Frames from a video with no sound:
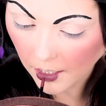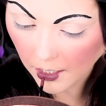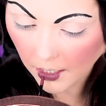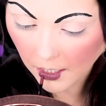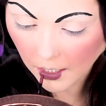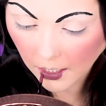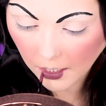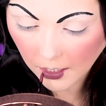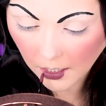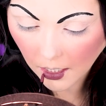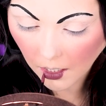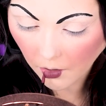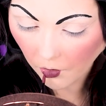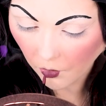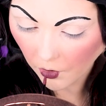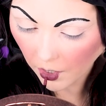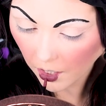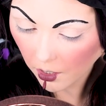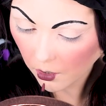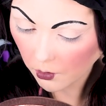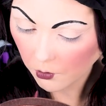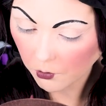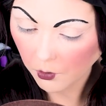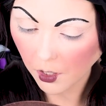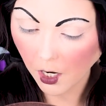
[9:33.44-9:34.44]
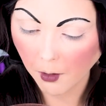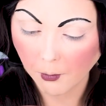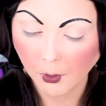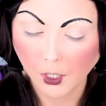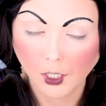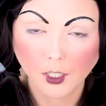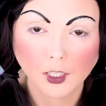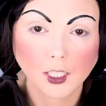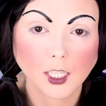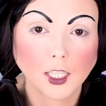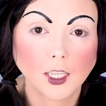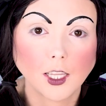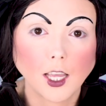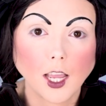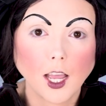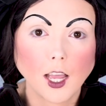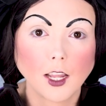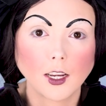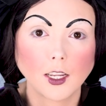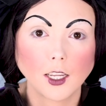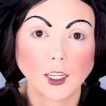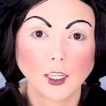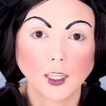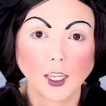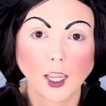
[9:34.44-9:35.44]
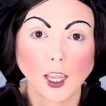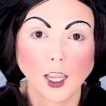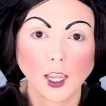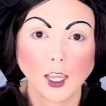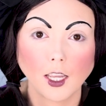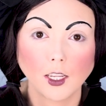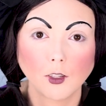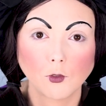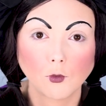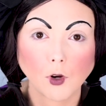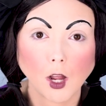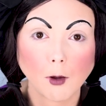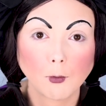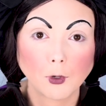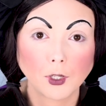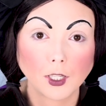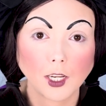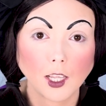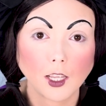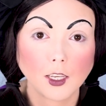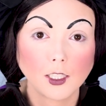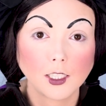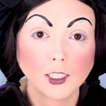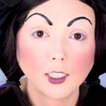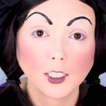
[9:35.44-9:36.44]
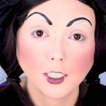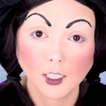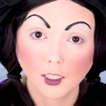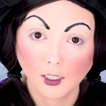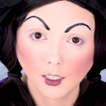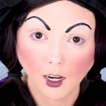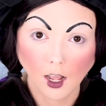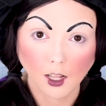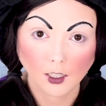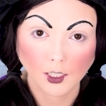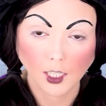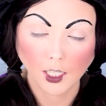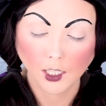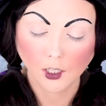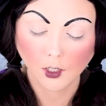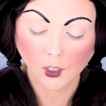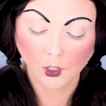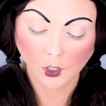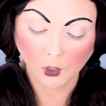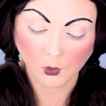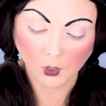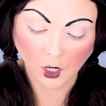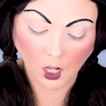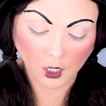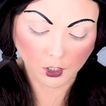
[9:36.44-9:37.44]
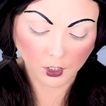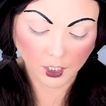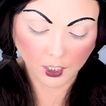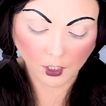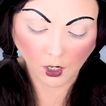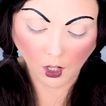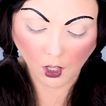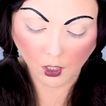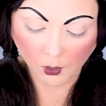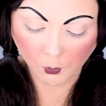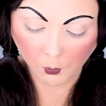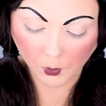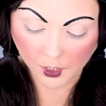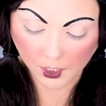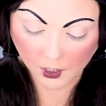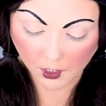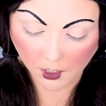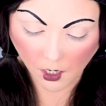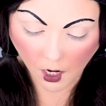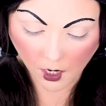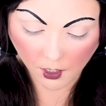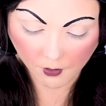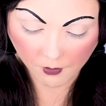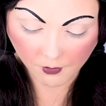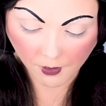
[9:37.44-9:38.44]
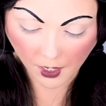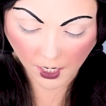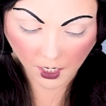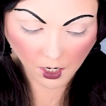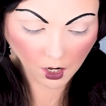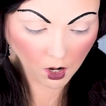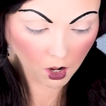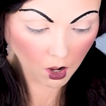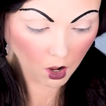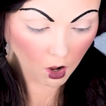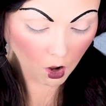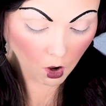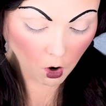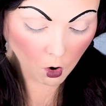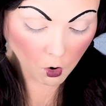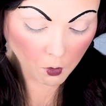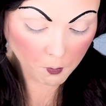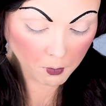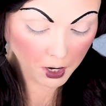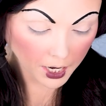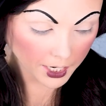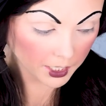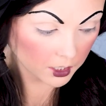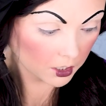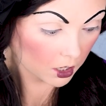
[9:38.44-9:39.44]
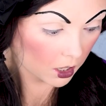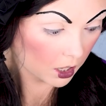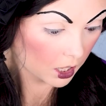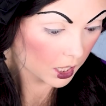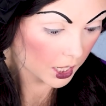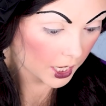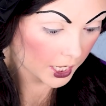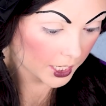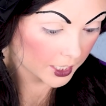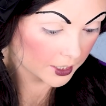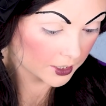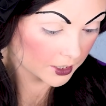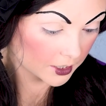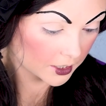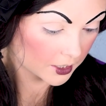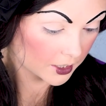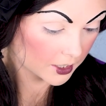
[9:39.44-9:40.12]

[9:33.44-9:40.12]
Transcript: and they found Robert in the attic, and Robert did not like the new daughter at all, was not a fan. Oh my god!